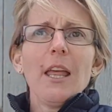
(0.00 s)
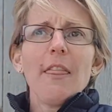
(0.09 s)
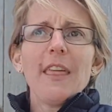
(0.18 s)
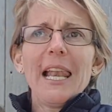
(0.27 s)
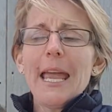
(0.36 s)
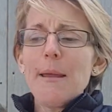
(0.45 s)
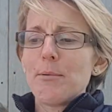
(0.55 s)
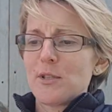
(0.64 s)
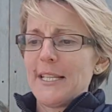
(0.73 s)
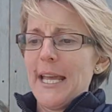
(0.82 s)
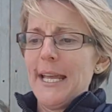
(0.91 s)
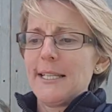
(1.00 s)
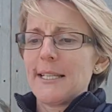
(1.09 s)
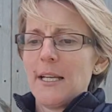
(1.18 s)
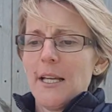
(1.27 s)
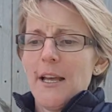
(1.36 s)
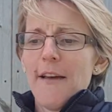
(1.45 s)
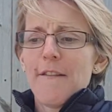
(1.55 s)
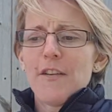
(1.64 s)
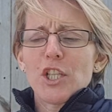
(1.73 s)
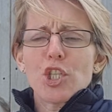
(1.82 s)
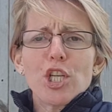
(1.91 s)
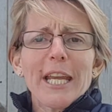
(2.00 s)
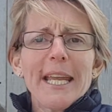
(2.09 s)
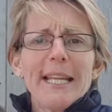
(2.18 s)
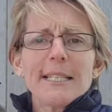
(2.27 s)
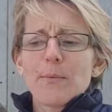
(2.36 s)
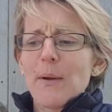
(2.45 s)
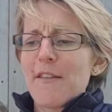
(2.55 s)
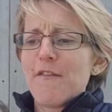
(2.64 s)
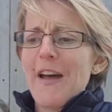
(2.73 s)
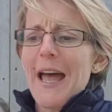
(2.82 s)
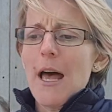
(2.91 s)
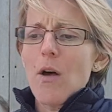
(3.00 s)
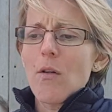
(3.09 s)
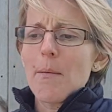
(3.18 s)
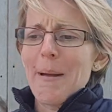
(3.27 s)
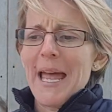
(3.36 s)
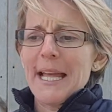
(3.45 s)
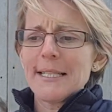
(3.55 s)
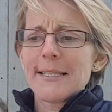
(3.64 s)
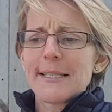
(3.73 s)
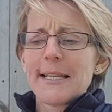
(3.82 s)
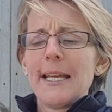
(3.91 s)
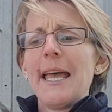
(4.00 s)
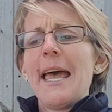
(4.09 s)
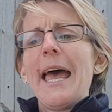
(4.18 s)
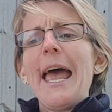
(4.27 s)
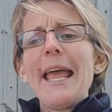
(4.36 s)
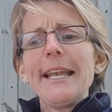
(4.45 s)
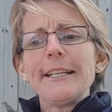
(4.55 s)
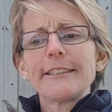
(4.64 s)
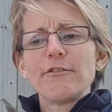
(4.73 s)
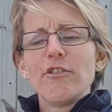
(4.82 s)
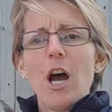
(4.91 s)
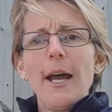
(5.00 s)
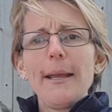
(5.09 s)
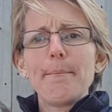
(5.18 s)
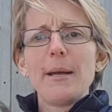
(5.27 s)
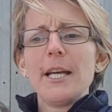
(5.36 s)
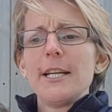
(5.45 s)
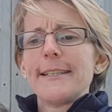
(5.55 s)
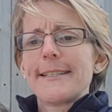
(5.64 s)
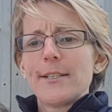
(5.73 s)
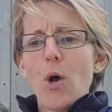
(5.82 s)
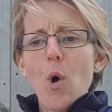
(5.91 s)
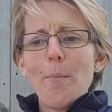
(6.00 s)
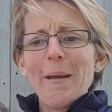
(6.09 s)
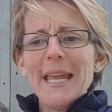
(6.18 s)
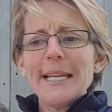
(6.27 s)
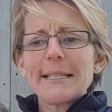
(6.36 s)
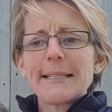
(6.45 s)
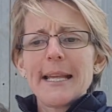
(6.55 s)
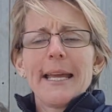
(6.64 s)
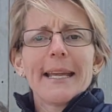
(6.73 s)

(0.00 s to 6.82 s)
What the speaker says: The label said, "For chickens with foul pest, hen gripe, sore beaks,